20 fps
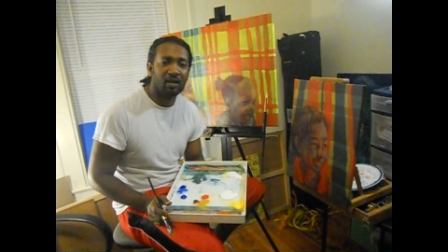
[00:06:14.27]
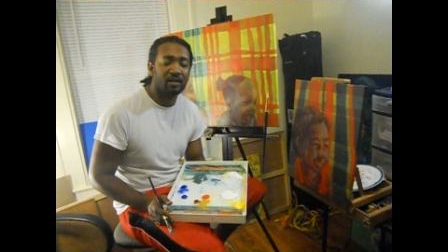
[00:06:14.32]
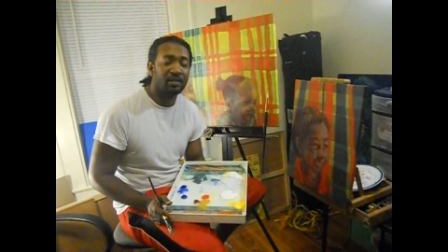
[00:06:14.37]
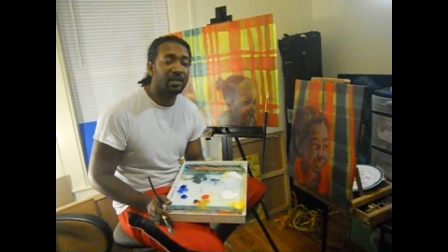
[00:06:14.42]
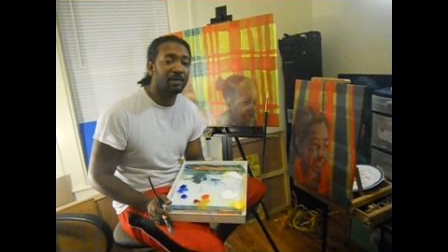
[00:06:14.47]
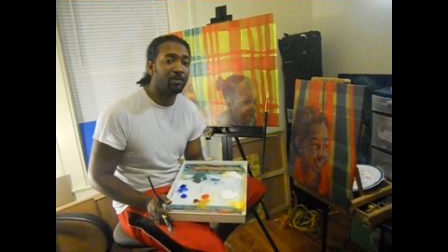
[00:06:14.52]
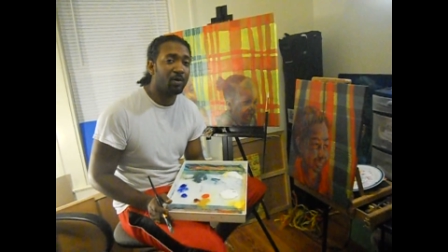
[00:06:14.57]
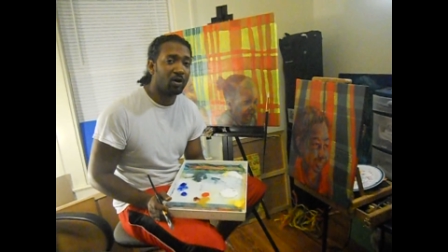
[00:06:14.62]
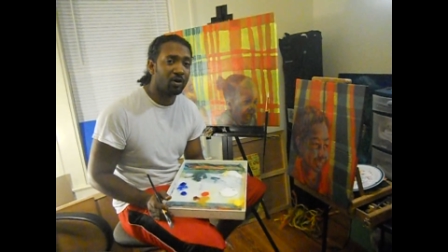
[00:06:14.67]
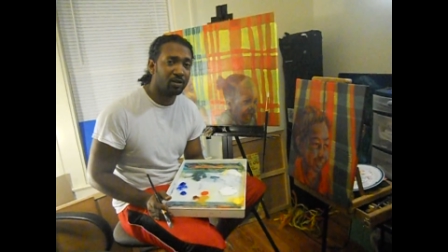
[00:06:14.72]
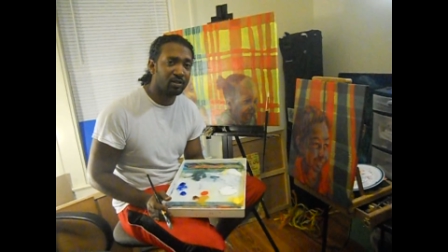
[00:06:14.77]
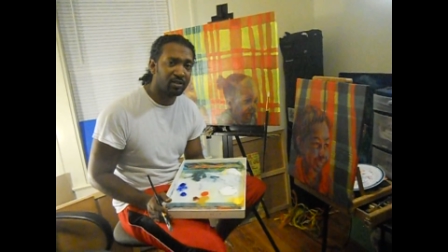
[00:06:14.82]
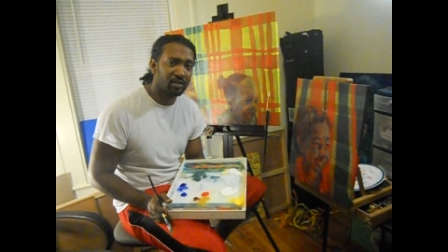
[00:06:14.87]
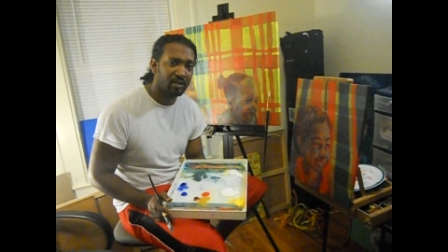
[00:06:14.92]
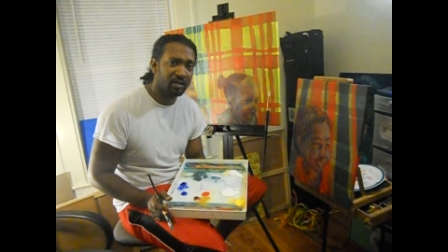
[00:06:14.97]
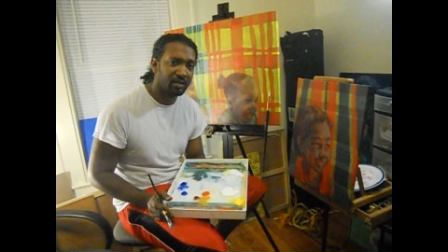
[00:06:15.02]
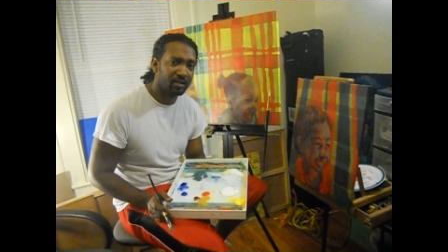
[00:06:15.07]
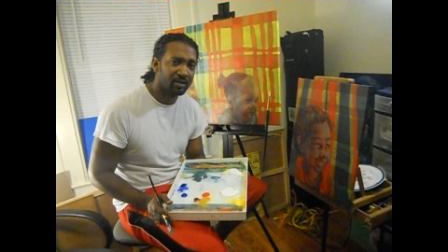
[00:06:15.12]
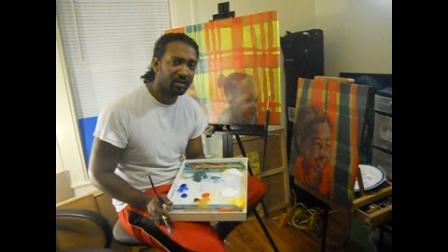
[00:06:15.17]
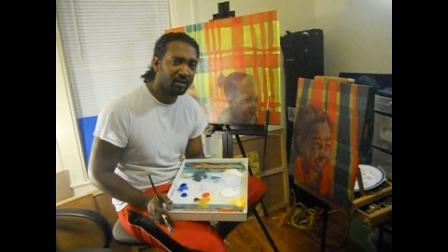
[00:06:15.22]

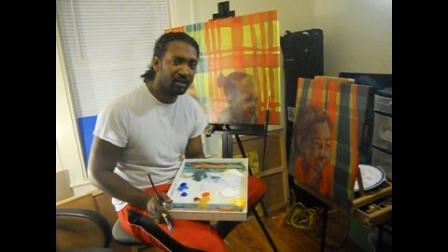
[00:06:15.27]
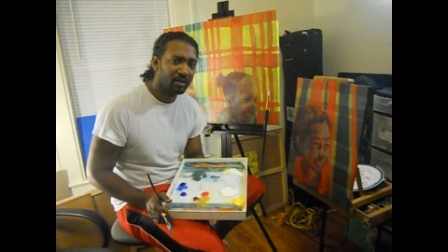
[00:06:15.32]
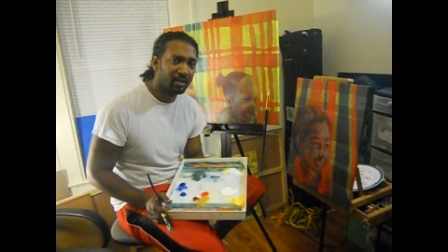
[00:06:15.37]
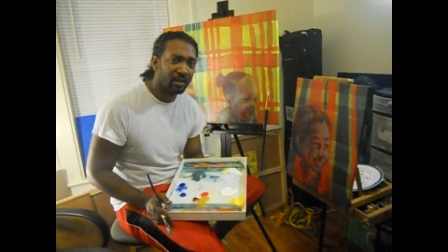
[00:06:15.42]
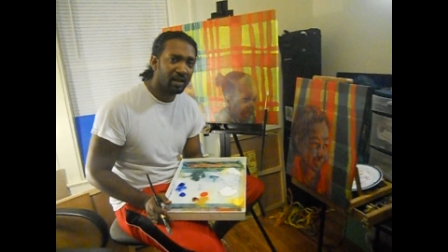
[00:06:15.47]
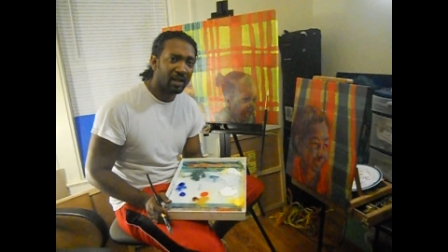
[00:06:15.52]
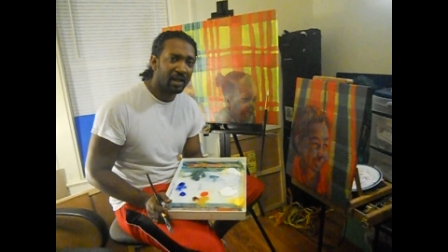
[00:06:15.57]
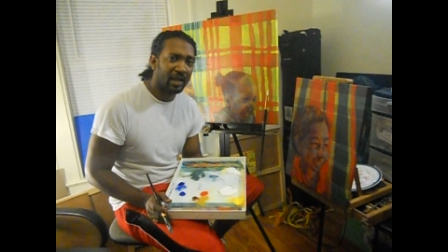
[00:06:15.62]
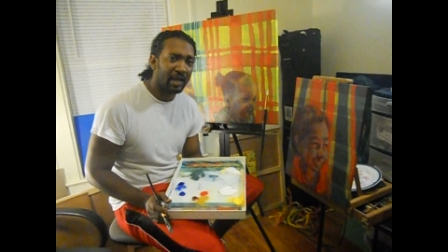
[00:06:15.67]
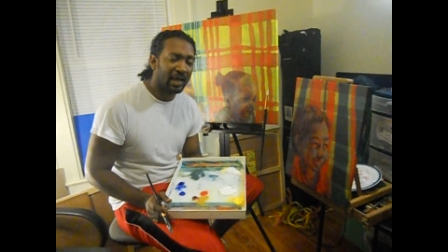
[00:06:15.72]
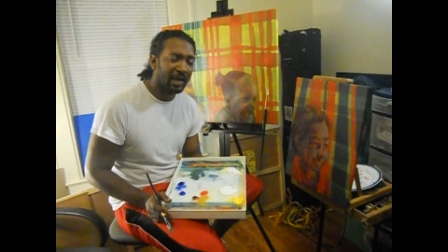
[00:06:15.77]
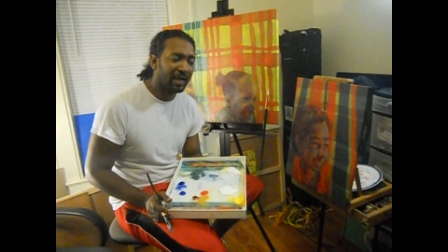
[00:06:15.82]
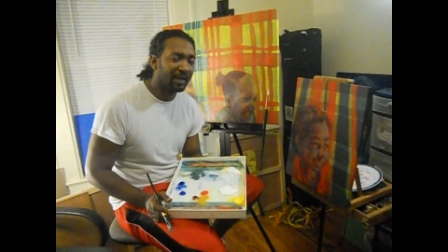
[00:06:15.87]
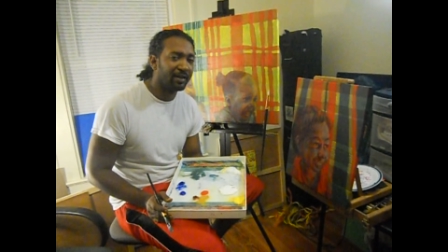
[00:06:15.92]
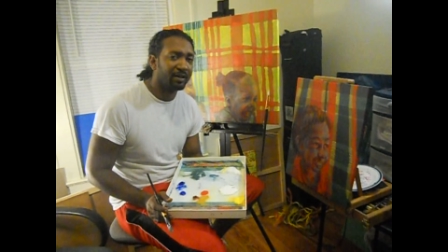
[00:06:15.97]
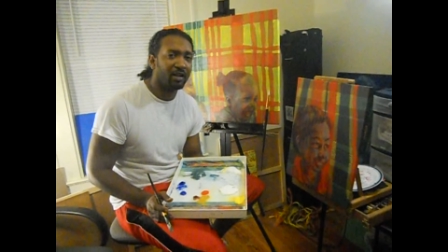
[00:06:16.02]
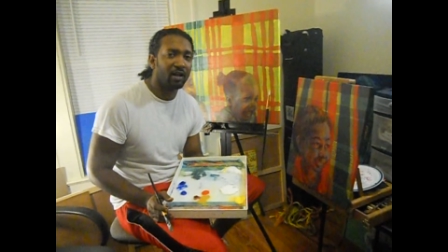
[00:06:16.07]
democracy, and